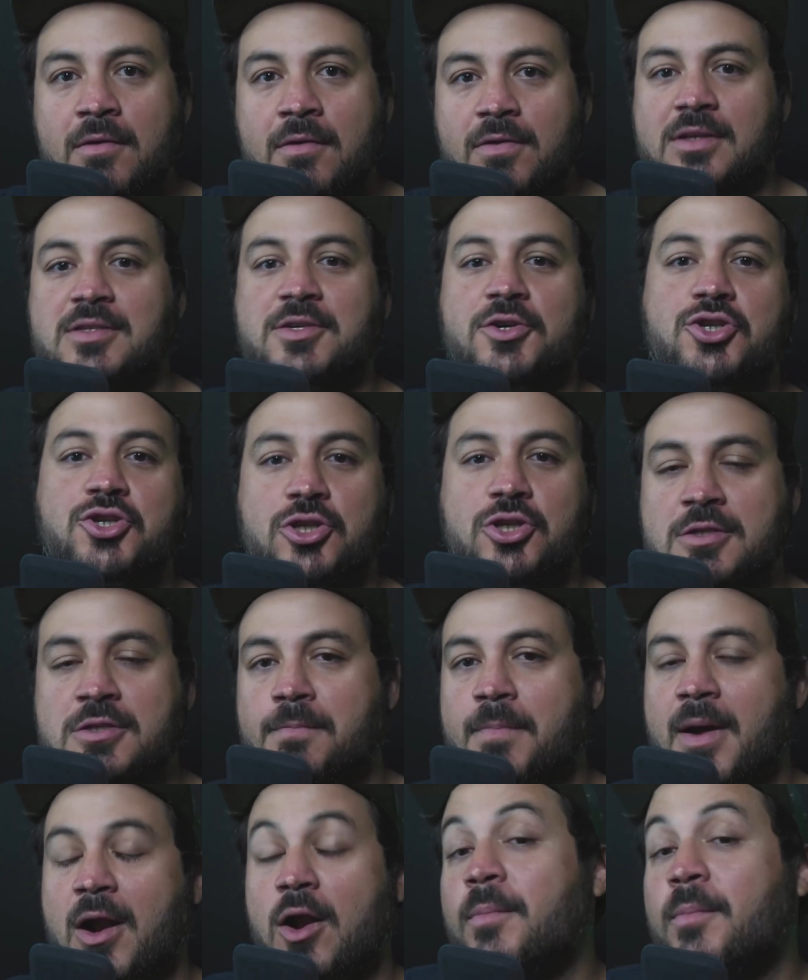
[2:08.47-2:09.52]
These are just
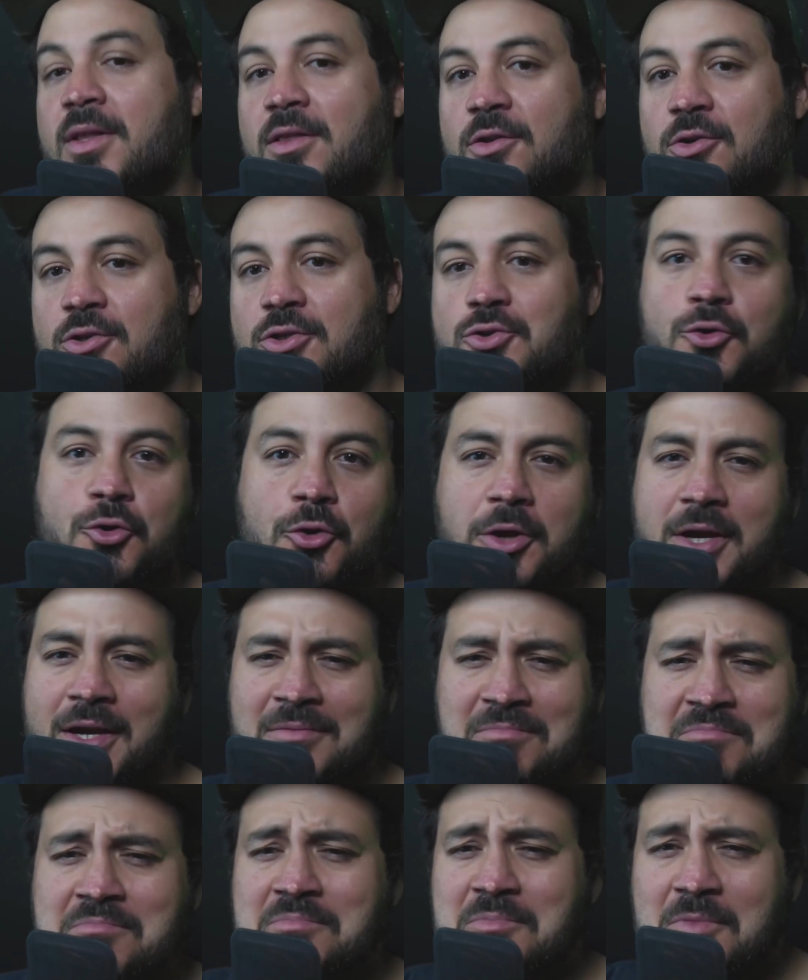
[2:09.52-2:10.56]
parameters so you
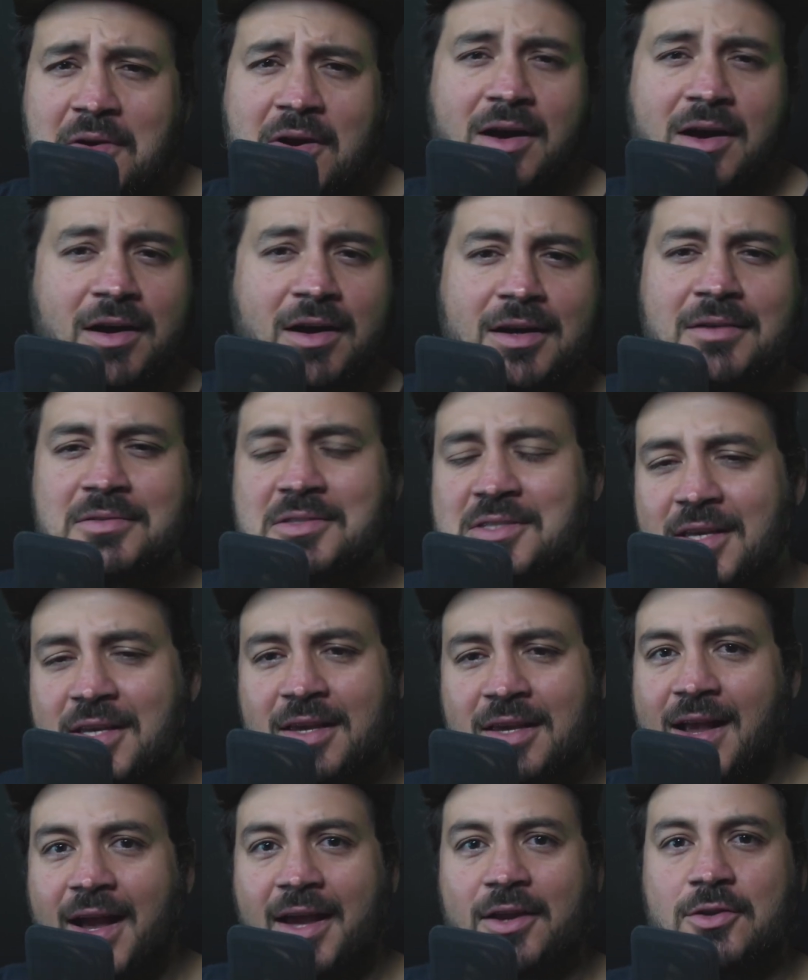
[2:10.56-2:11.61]
can
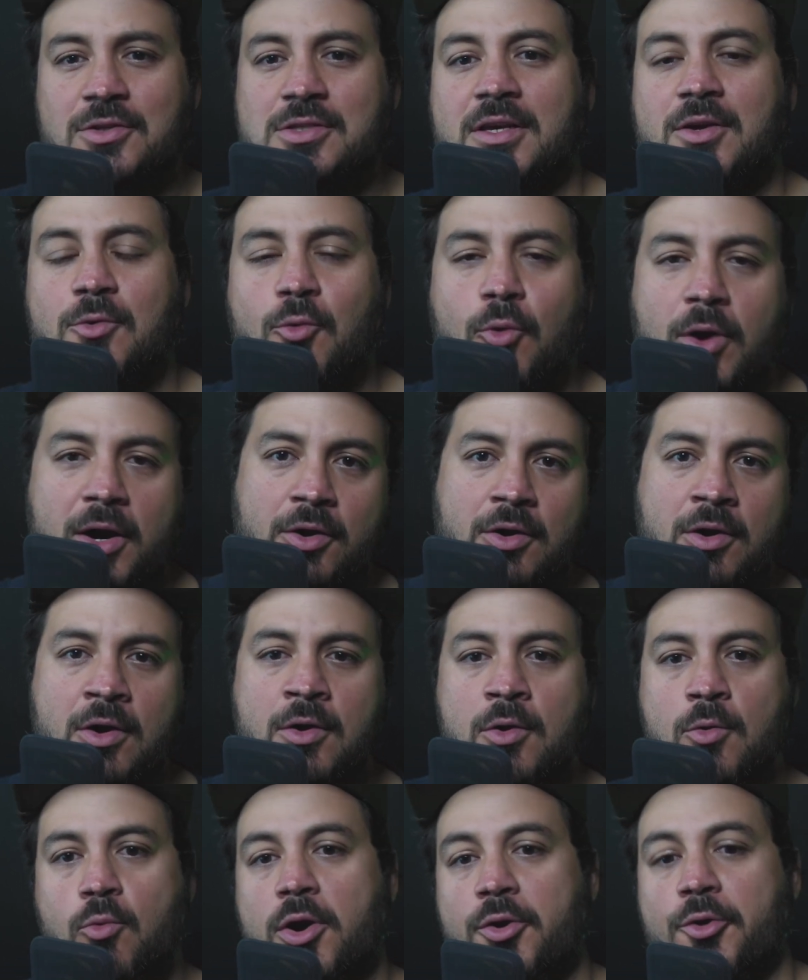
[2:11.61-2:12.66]
see where
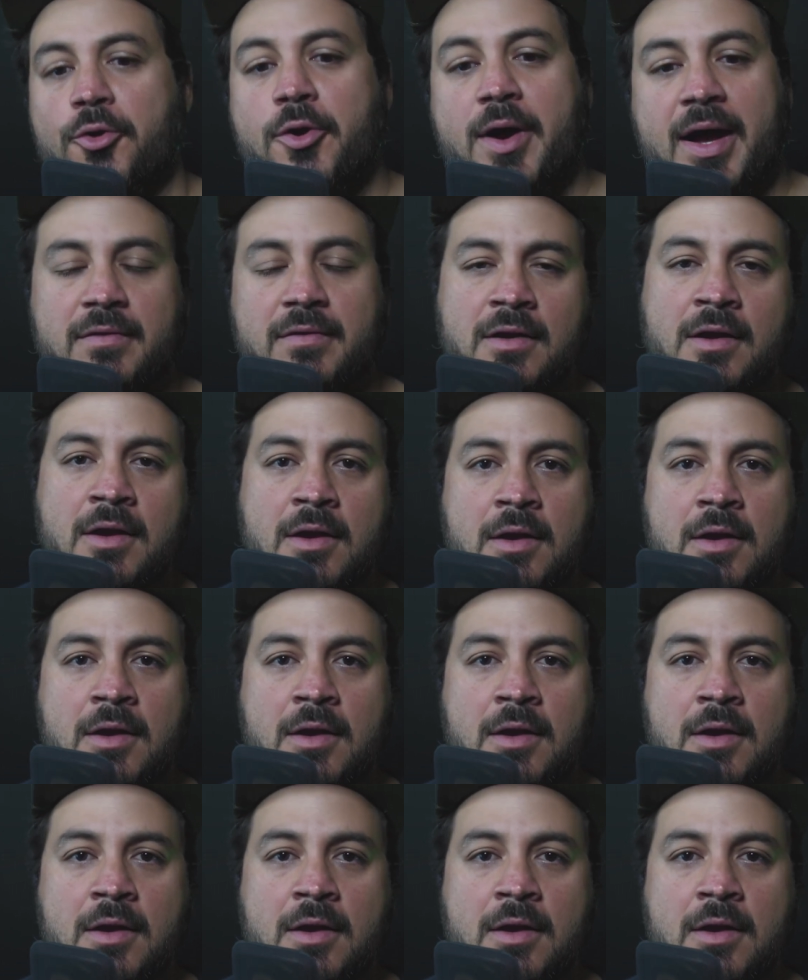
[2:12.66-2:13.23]
you're at.